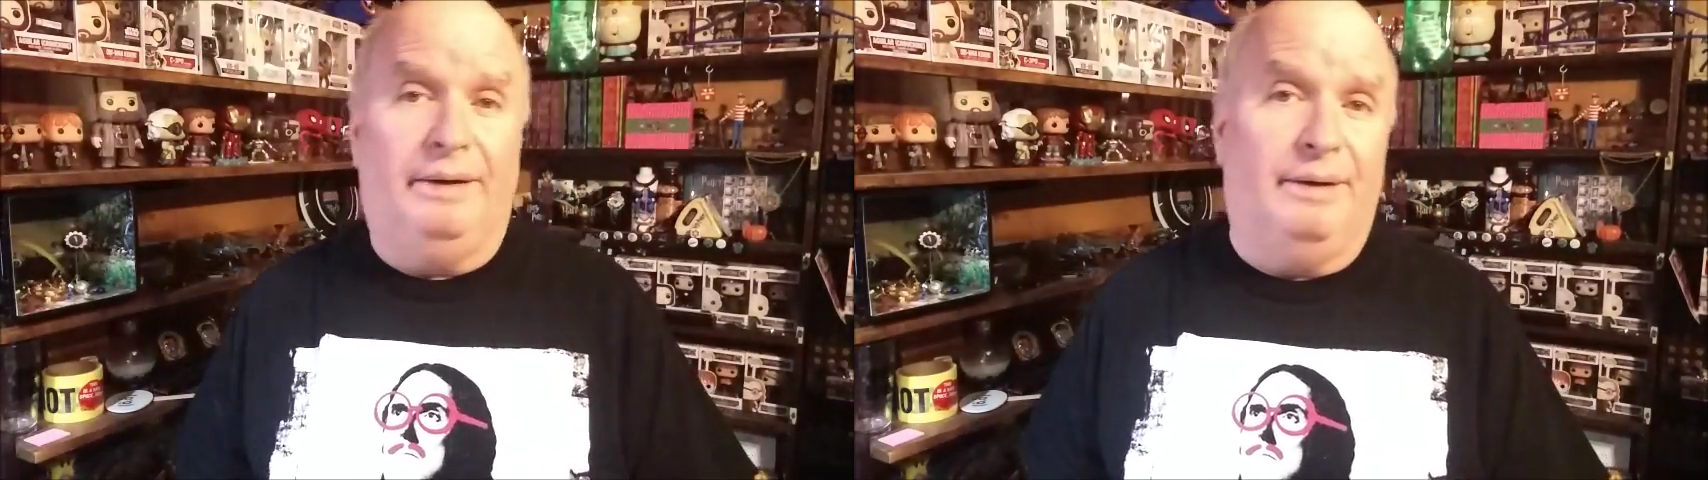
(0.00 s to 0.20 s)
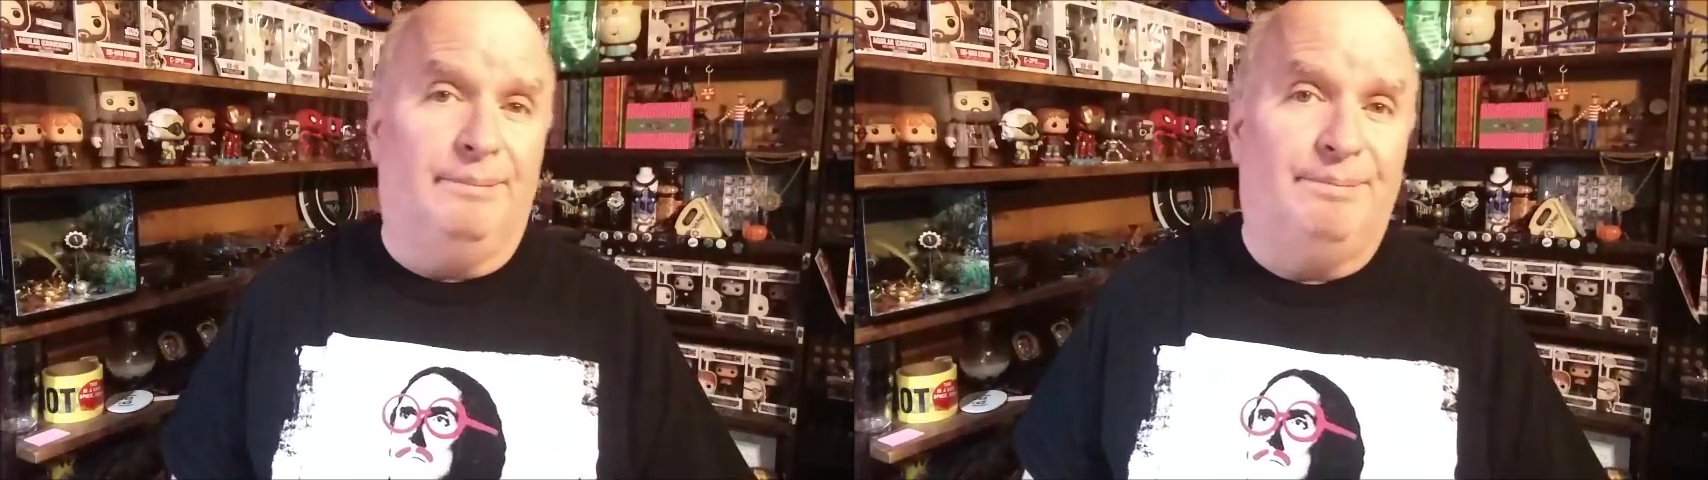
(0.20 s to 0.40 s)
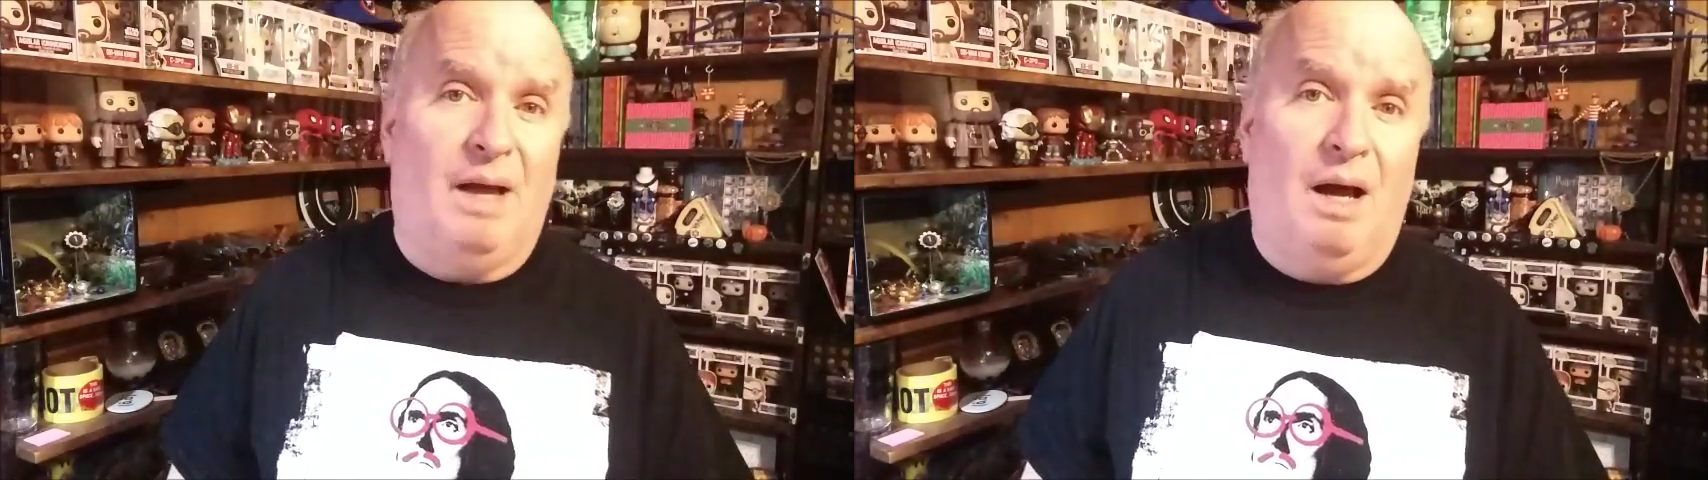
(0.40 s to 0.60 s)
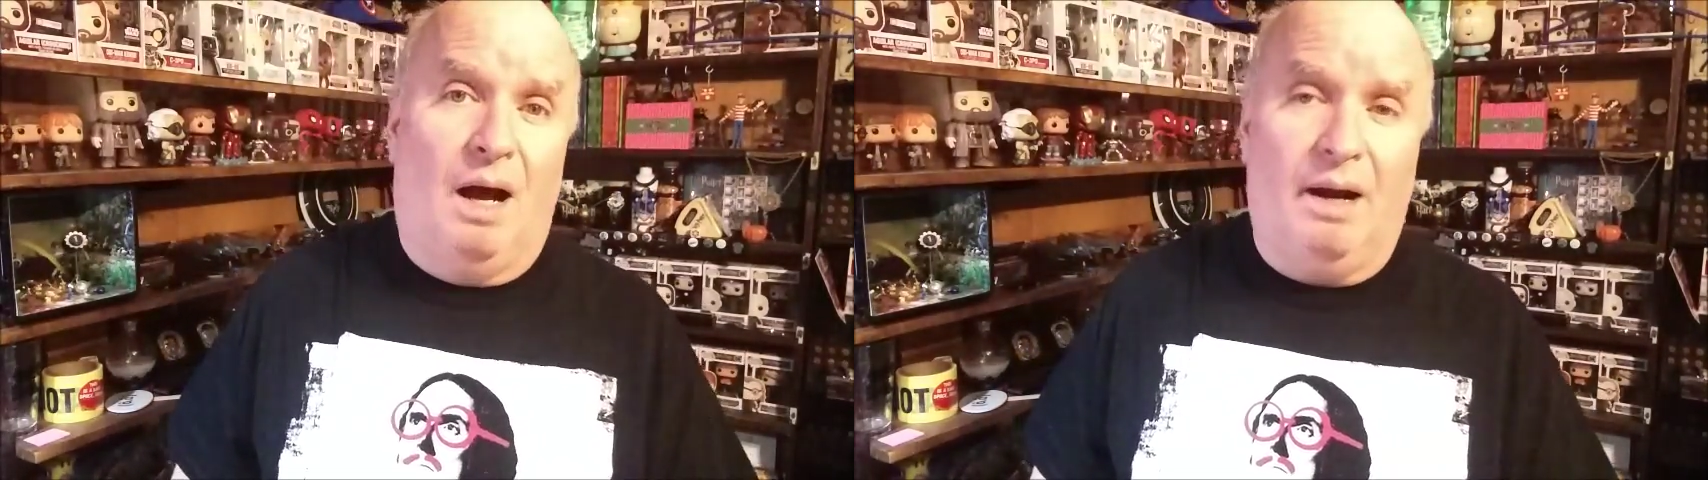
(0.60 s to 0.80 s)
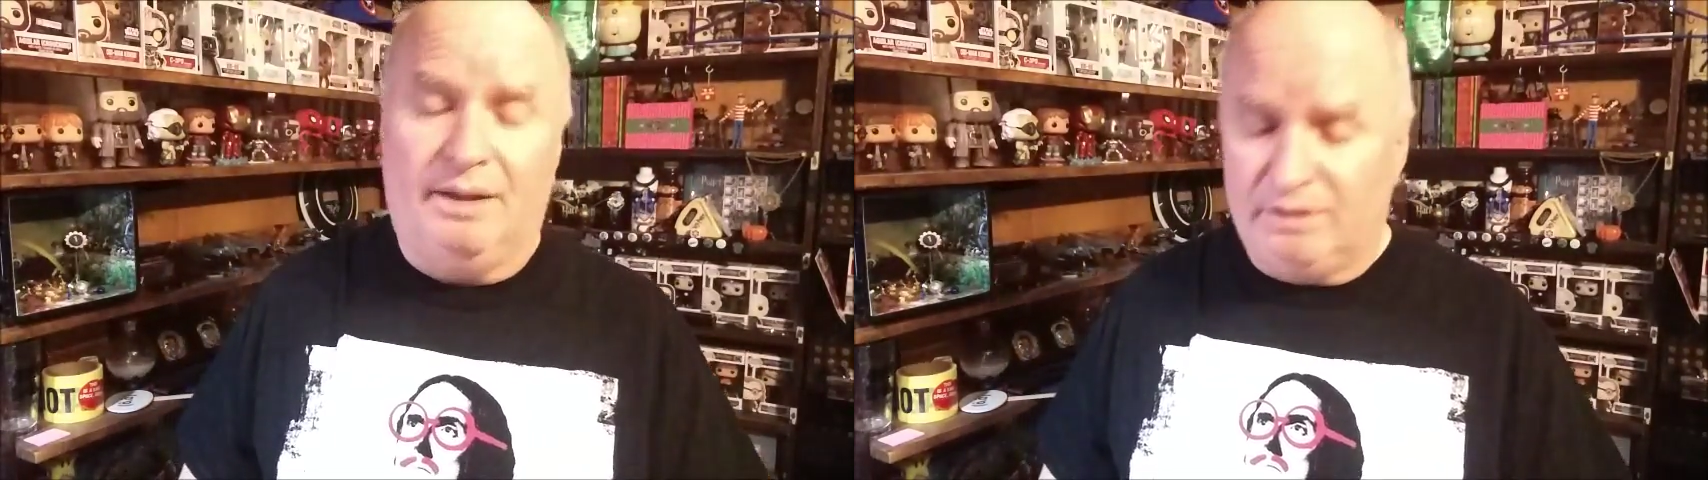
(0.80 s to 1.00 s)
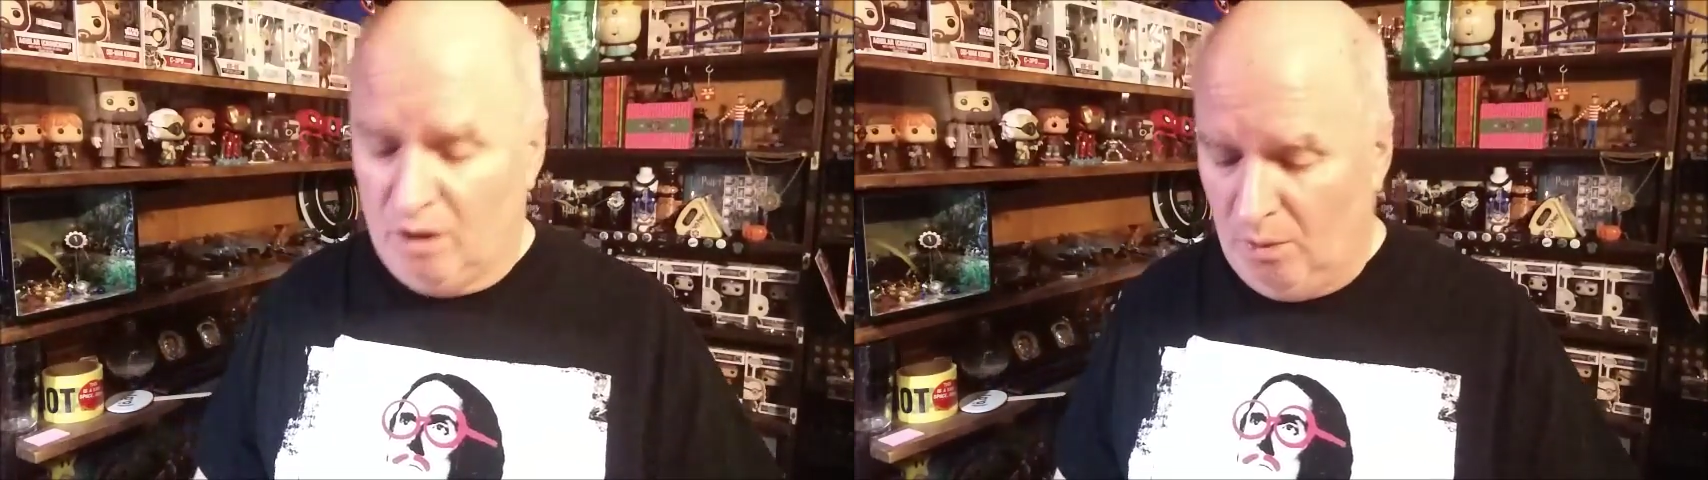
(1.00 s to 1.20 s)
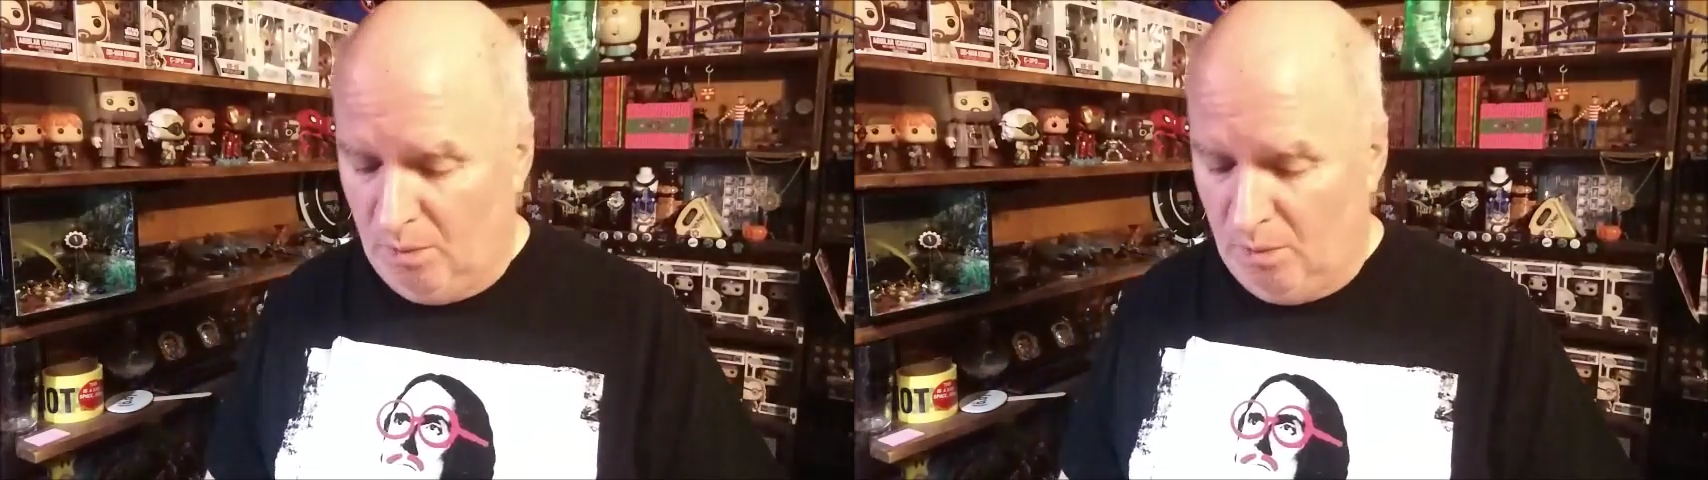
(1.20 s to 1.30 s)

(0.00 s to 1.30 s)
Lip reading: you do? All right, so